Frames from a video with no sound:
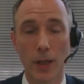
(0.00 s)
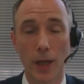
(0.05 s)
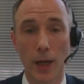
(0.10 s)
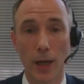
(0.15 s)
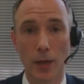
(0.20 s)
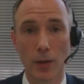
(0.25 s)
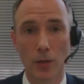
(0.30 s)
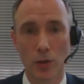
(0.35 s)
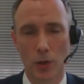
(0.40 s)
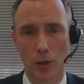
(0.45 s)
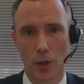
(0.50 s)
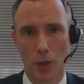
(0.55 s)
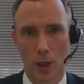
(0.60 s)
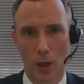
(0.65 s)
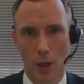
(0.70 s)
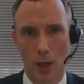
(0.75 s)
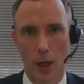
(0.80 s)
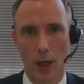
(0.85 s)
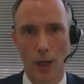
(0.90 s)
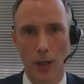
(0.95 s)
gains,
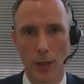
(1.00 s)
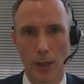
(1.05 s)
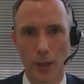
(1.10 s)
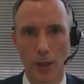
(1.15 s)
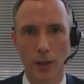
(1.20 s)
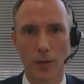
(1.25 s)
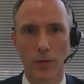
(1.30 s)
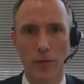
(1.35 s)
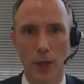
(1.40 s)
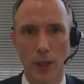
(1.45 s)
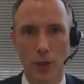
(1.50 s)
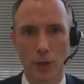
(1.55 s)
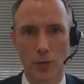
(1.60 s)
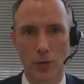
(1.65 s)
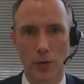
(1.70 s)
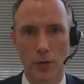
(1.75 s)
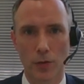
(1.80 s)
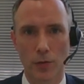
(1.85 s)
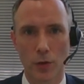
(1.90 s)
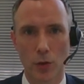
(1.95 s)
i.e., invest
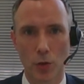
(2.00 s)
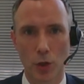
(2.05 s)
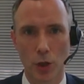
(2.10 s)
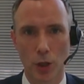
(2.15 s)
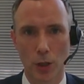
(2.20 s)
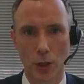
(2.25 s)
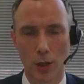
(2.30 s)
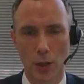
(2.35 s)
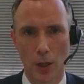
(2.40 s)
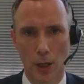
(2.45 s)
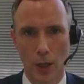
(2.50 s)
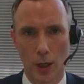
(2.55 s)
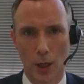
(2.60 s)
for the future.